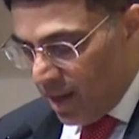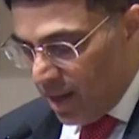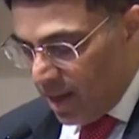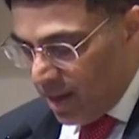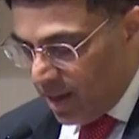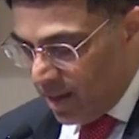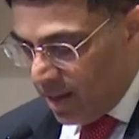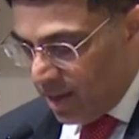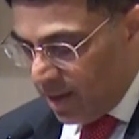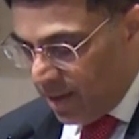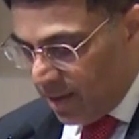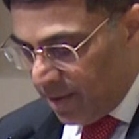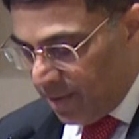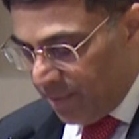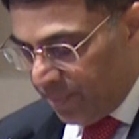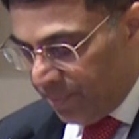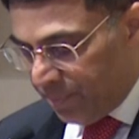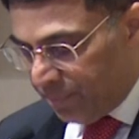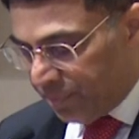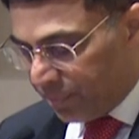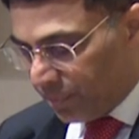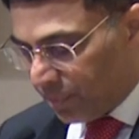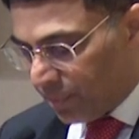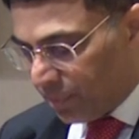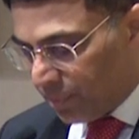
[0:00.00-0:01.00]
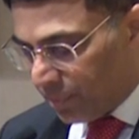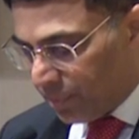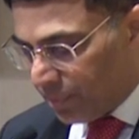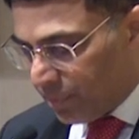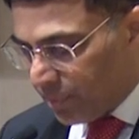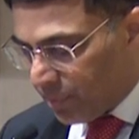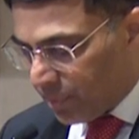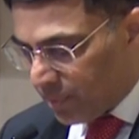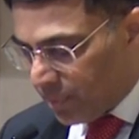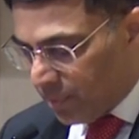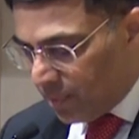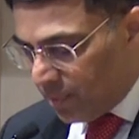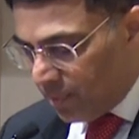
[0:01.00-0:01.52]

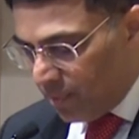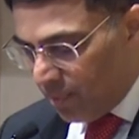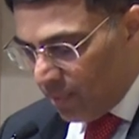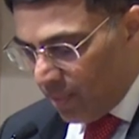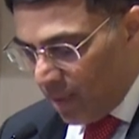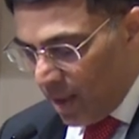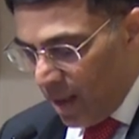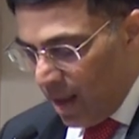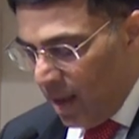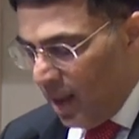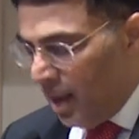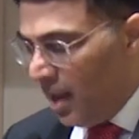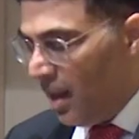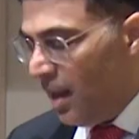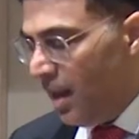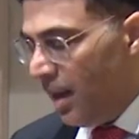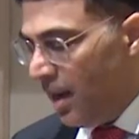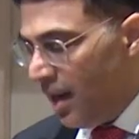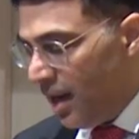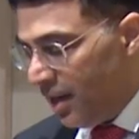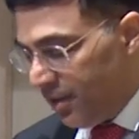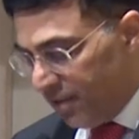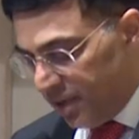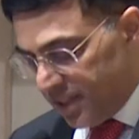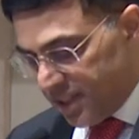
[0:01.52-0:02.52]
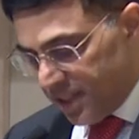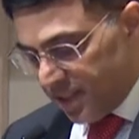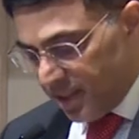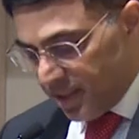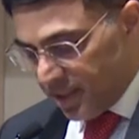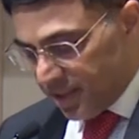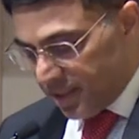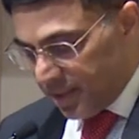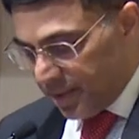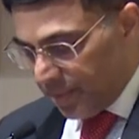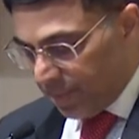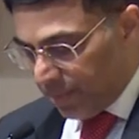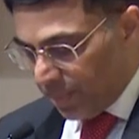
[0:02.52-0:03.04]
address
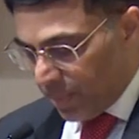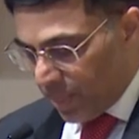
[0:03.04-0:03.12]
this?